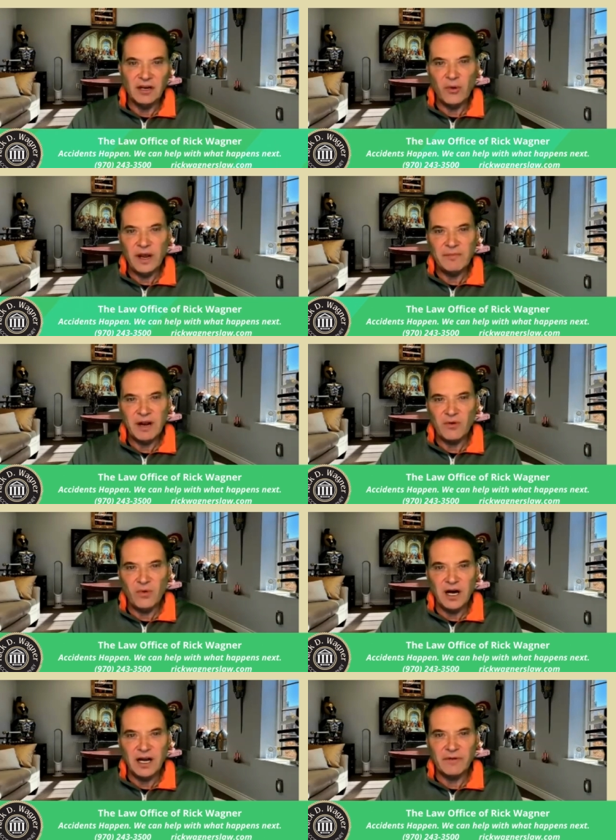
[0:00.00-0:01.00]
equate
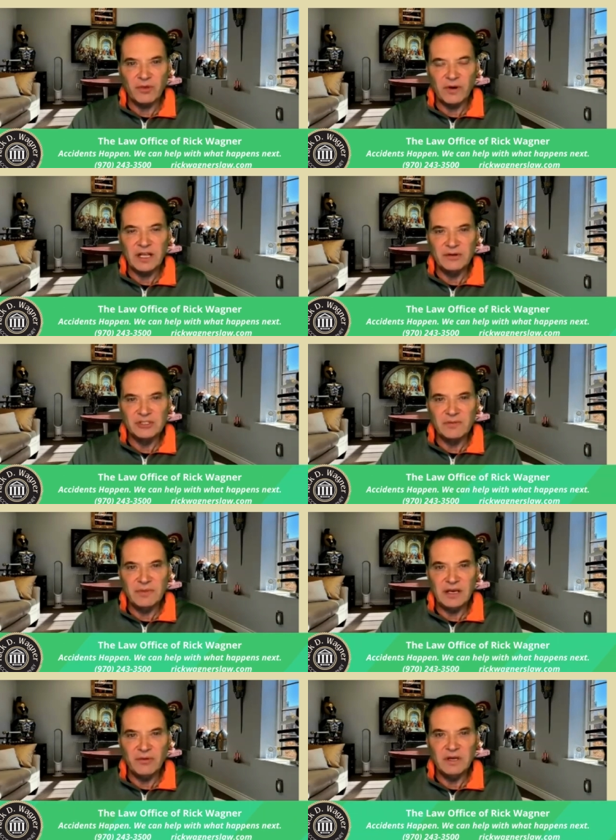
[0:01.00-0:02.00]
marijuana with what it used to
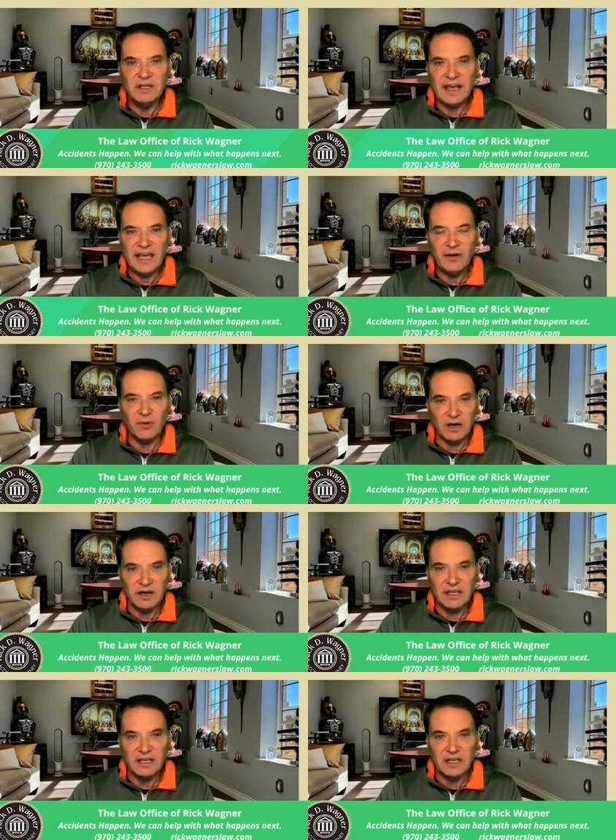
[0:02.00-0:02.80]
be when they were